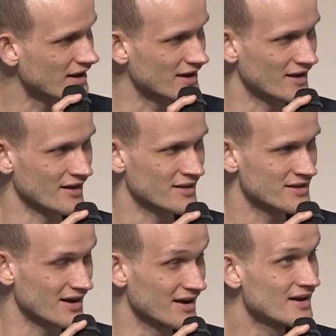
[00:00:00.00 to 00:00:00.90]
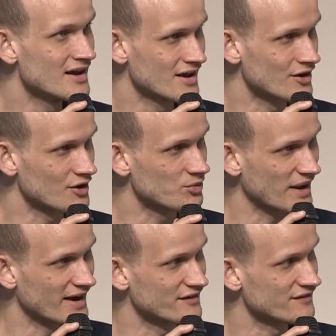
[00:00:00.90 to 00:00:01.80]
And, like we
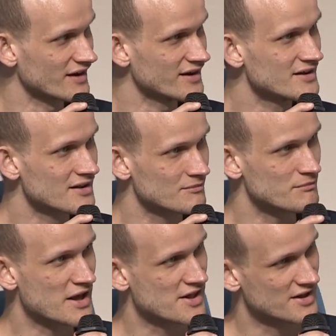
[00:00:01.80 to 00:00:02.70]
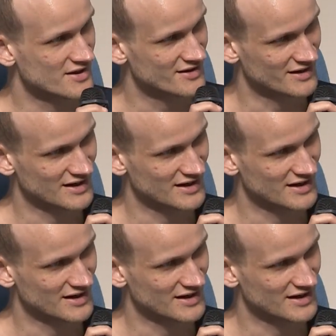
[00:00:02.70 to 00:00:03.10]
have Macy in